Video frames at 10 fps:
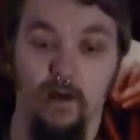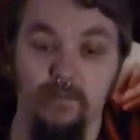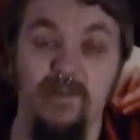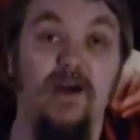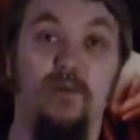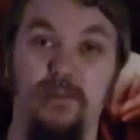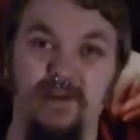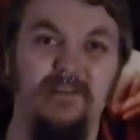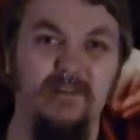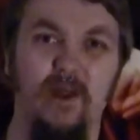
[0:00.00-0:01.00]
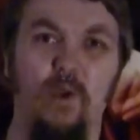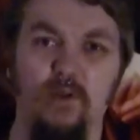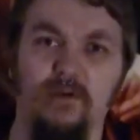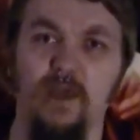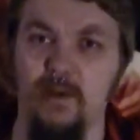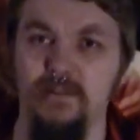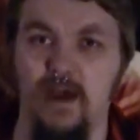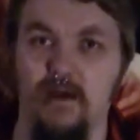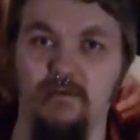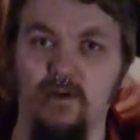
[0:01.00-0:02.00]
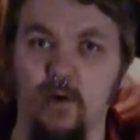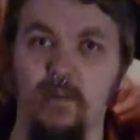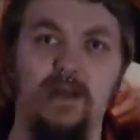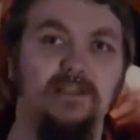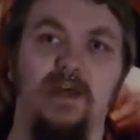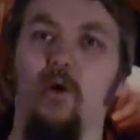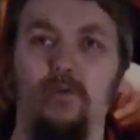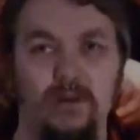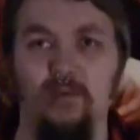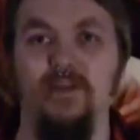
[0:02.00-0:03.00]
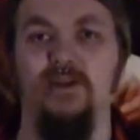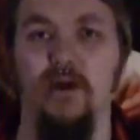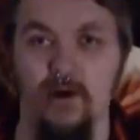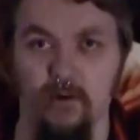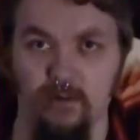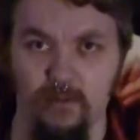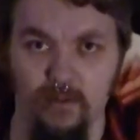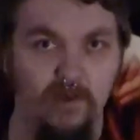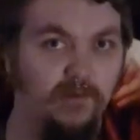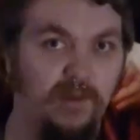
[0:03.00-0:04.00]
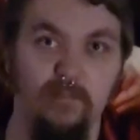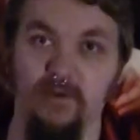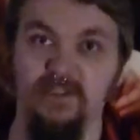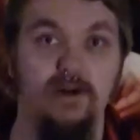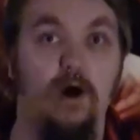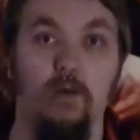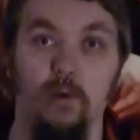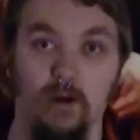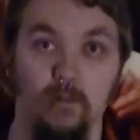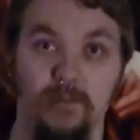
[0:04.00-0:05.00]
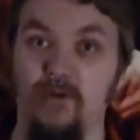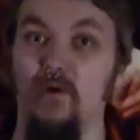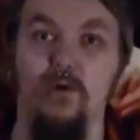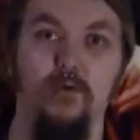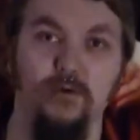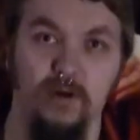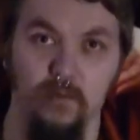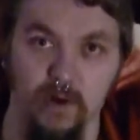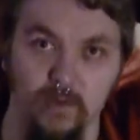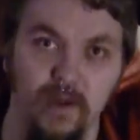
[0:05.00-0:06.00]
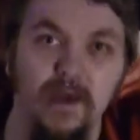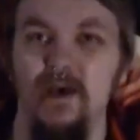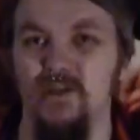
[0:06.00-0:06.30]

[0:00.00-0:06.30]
The other big thing that all of our games have in common is they all take place on Earth. They all take place in our world, but they're an alternate world.